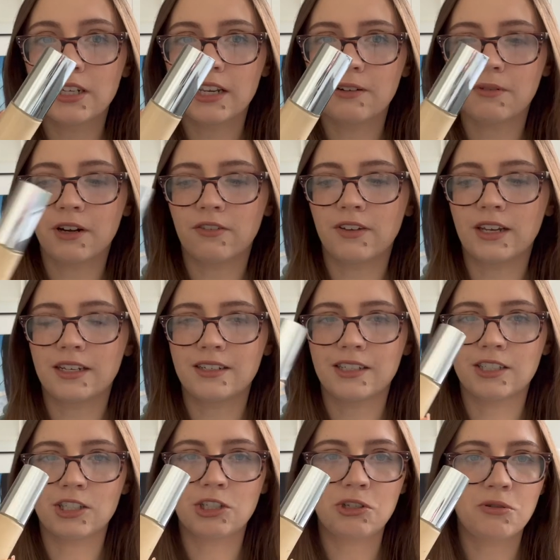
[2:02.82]
to get rid of it.
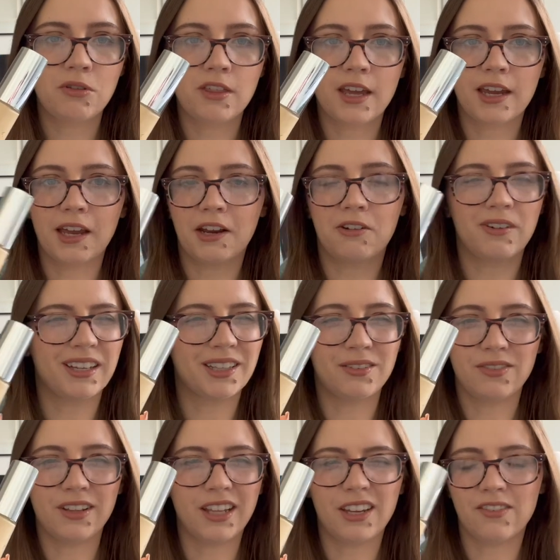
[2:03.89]
It's too thick. I don't like the
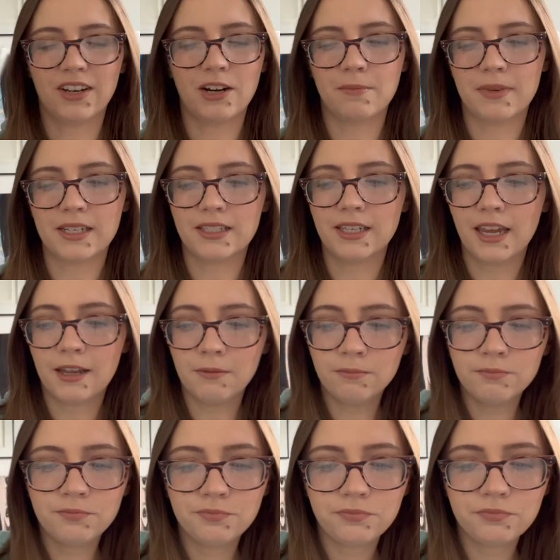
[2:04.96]
feeling of it on my skin.